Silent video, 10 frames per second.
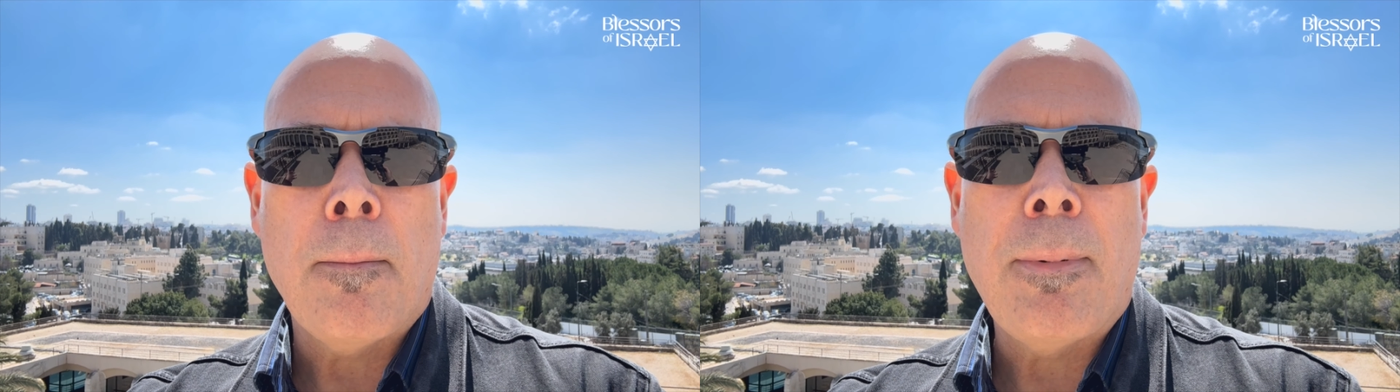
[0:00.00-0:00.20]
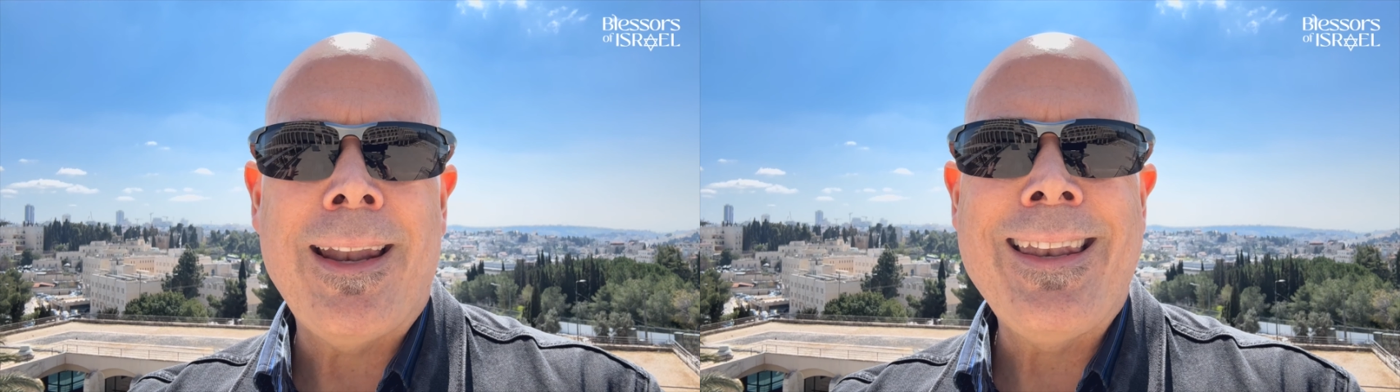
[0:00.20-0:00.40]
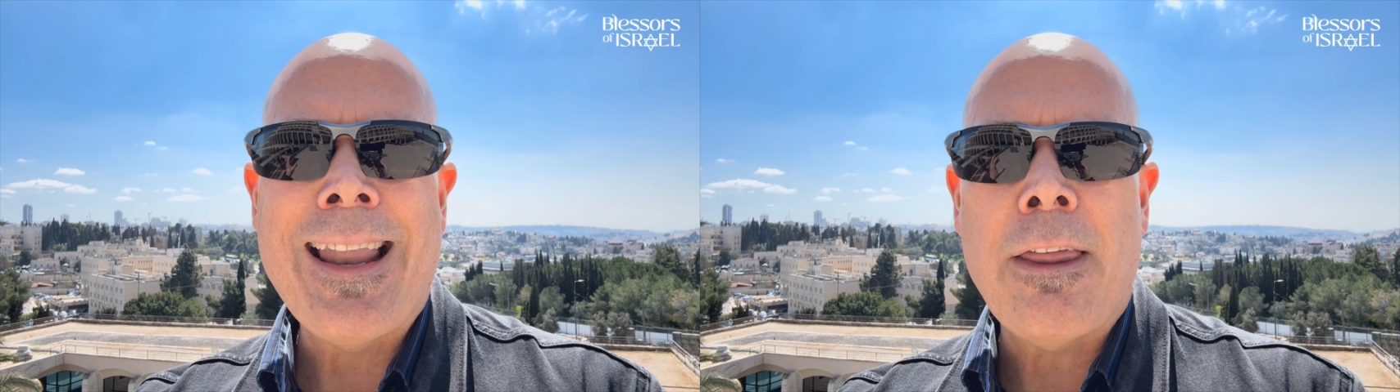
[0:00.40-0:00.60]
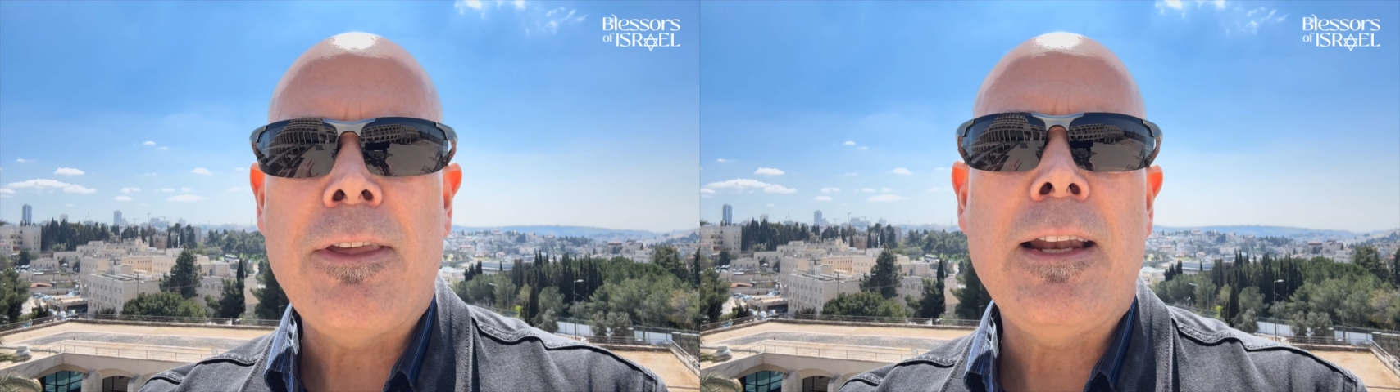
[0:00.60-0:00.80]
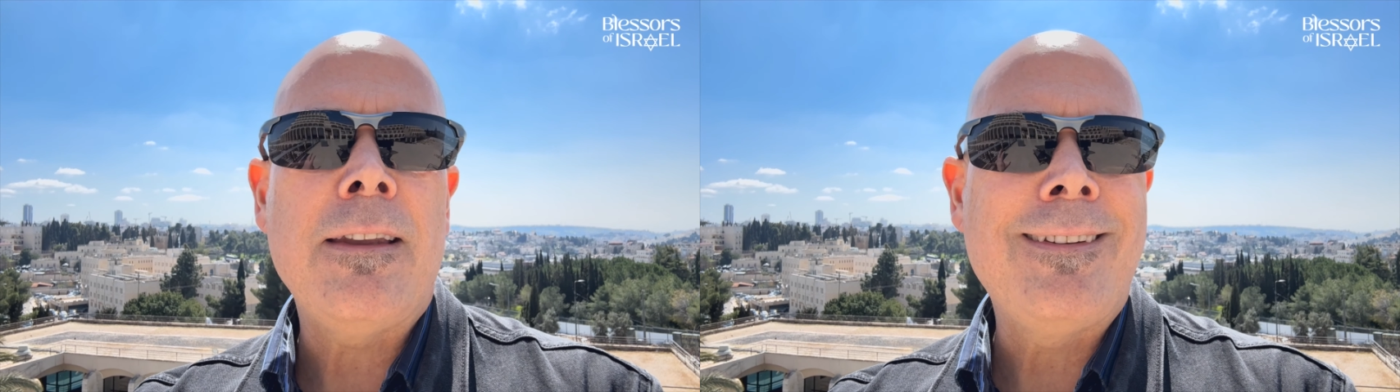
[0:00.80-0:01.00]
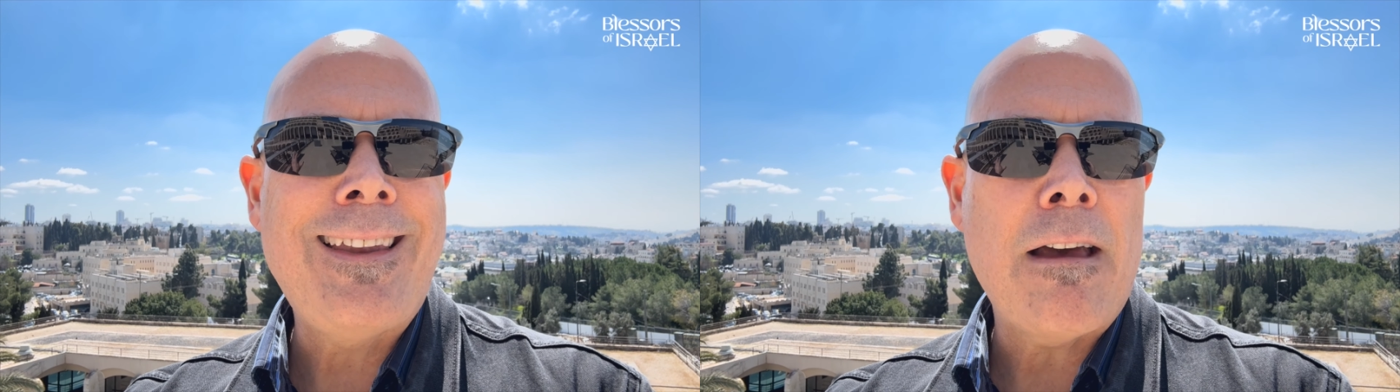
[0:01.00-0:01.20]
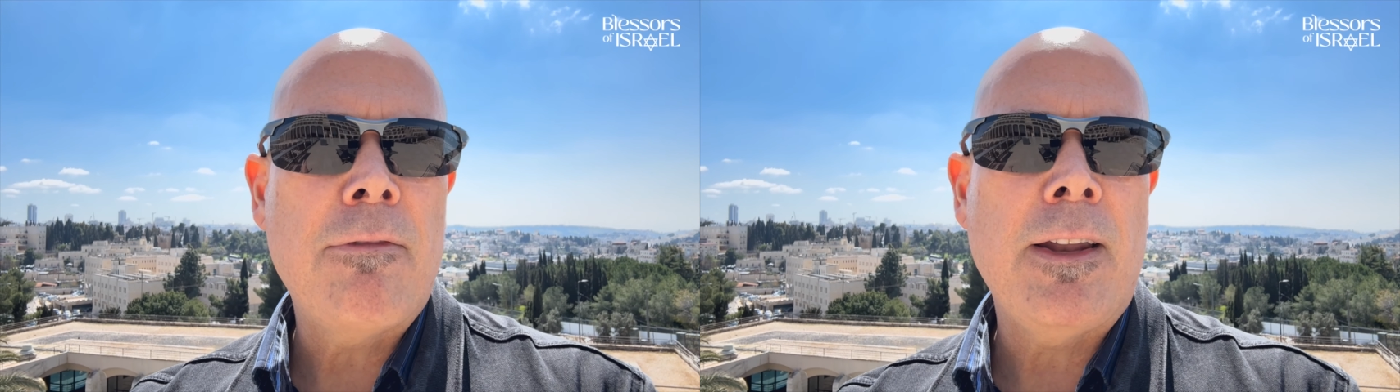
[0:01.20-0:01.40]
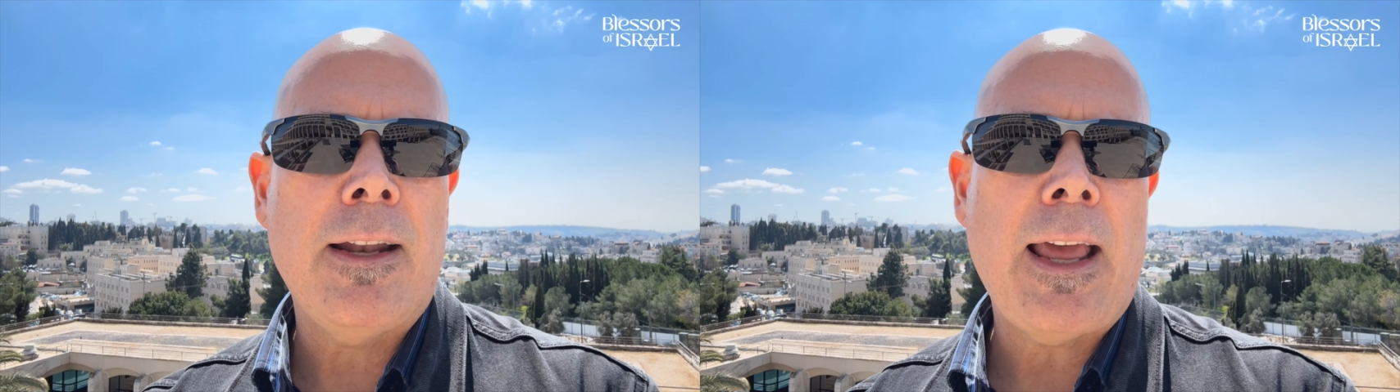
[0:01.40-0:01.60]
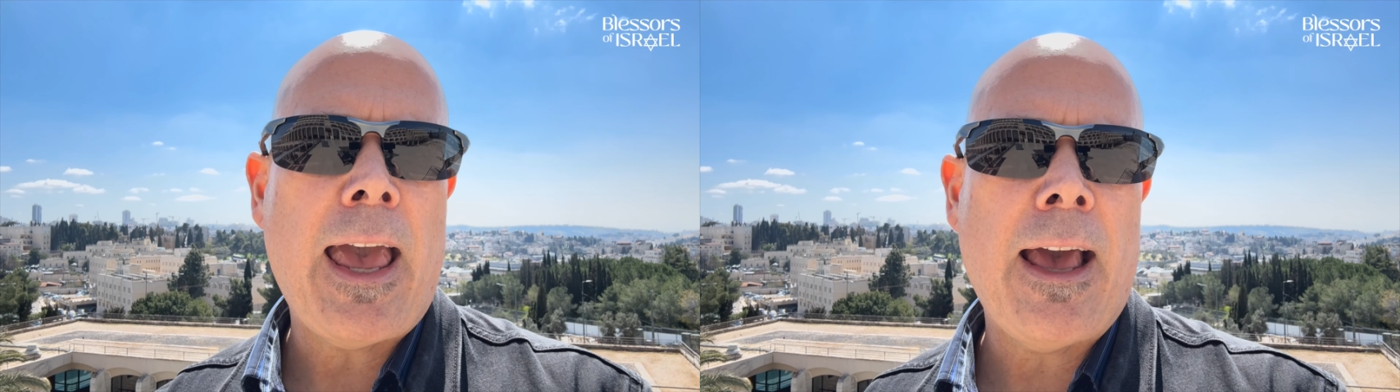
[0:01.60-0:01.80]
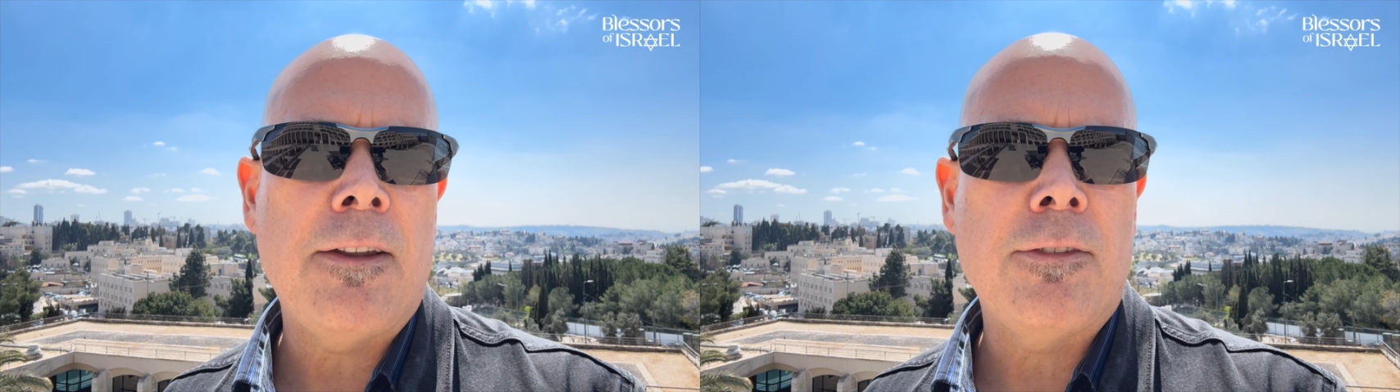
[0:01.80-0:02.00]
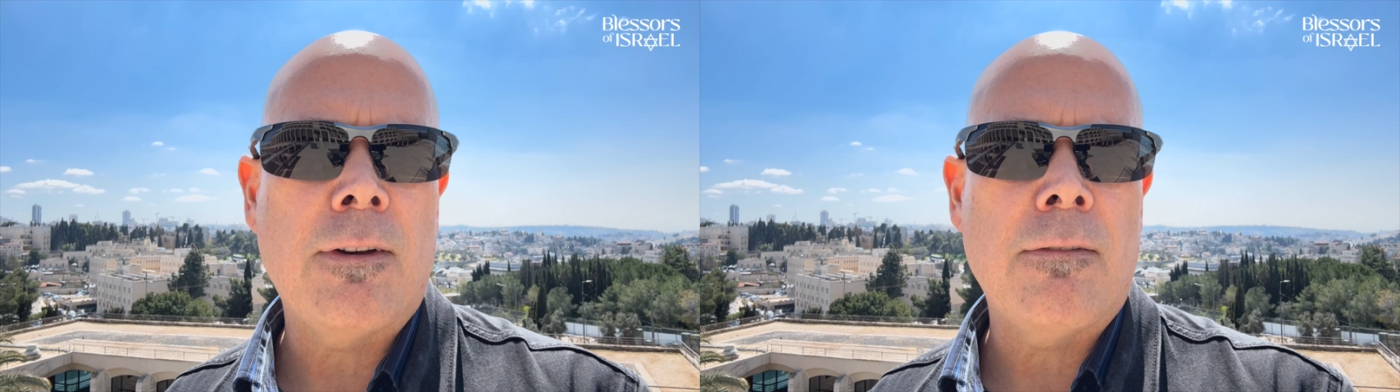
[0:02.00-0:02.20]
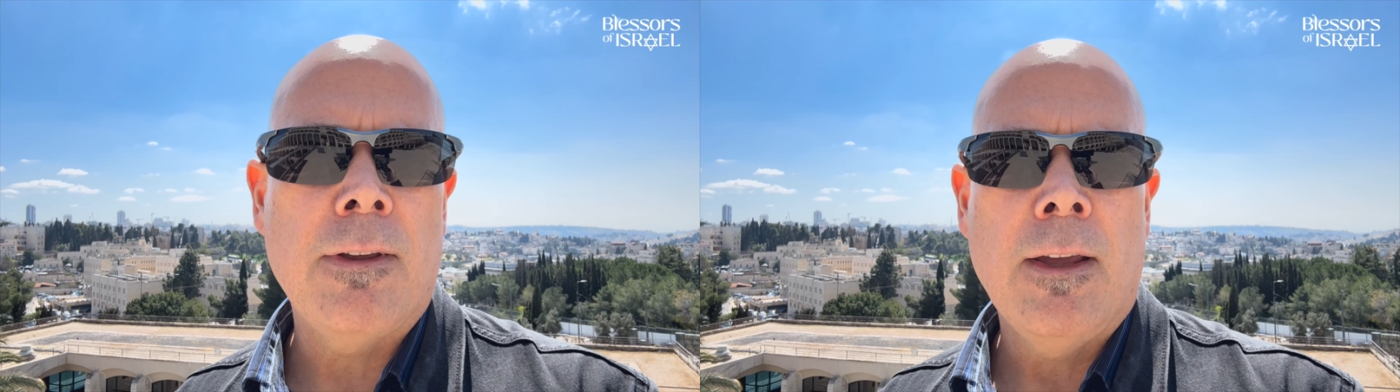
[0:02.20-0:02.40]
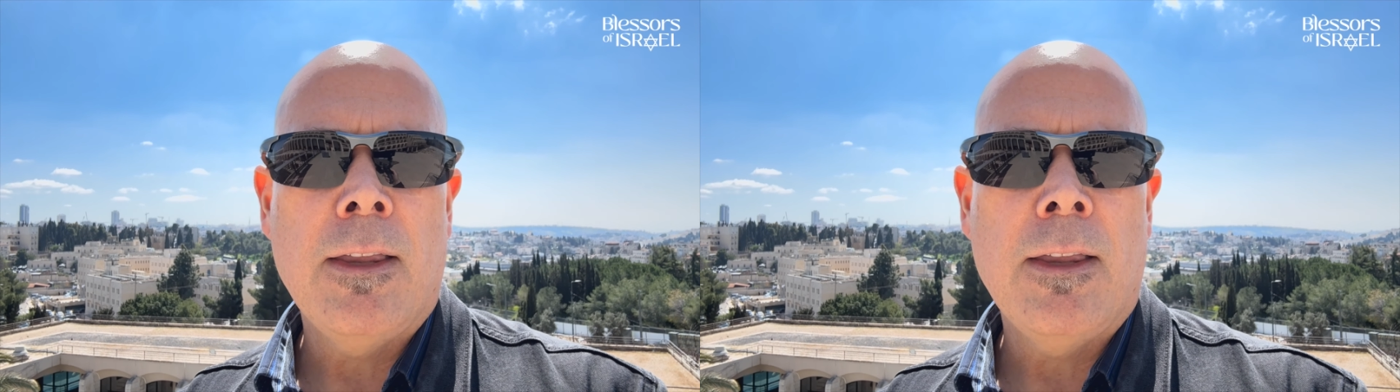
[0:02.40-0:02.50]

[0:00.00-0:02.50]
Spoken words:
but nothing is definite as of